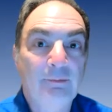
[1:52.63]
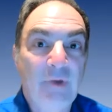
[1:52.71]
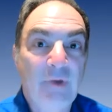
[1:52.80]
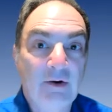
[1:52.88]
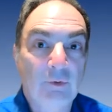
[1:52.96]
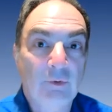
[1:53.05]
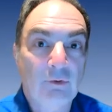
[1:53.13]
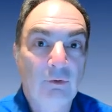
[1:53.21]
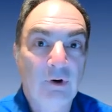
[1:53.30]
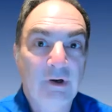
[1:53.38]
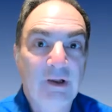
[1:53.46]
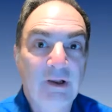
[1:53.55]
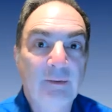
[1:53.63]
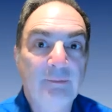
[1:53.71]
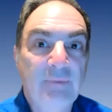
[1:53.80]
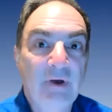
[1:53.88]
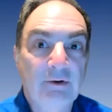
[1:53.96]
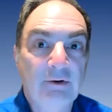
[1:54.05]
better recording and a
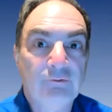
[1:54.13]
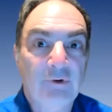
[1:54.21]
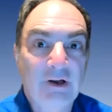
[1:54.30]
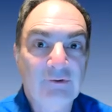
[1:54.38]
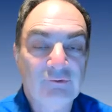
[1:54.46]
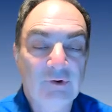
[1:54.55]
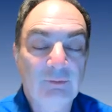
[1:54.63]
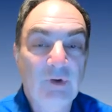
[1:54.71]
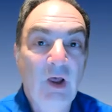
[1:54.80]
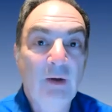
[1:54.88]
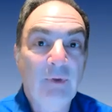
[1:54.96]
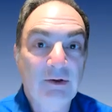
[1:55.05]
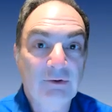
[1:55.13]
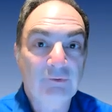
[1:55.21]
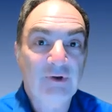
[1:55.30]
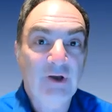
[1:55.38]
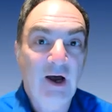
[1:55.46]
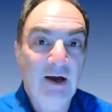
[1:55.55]
better transcript by
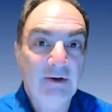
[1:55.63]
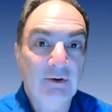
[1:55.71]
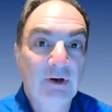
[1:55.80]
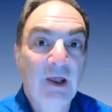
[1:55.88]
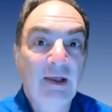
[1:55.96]
using Otter,